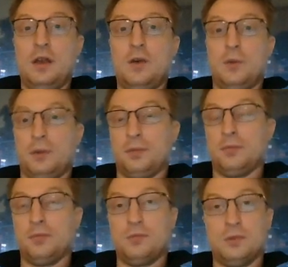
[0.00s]
With
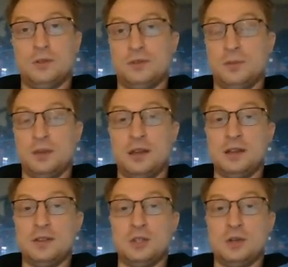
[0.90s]
Richardson being
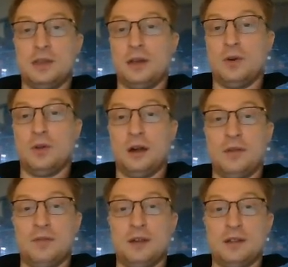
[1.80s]
injured, that whole
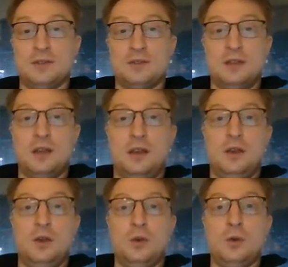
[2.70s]
offense,
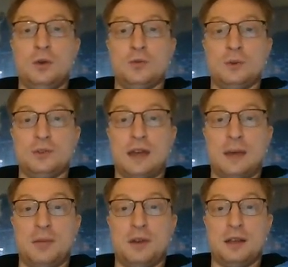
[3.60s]
who knows what's
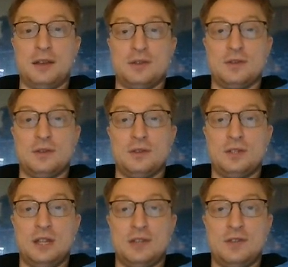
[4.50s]
happening. So there's a
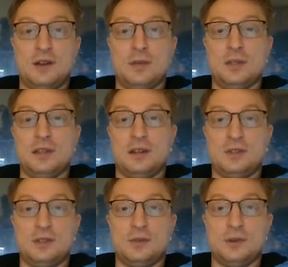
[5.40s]
chance there, but
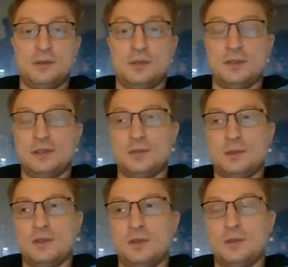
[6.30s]
DeAndre Swift has just been
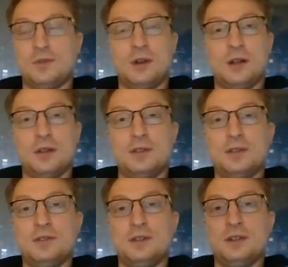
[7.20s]
so solid
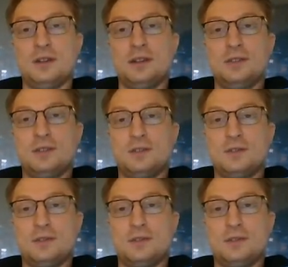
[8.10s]
this year. He's just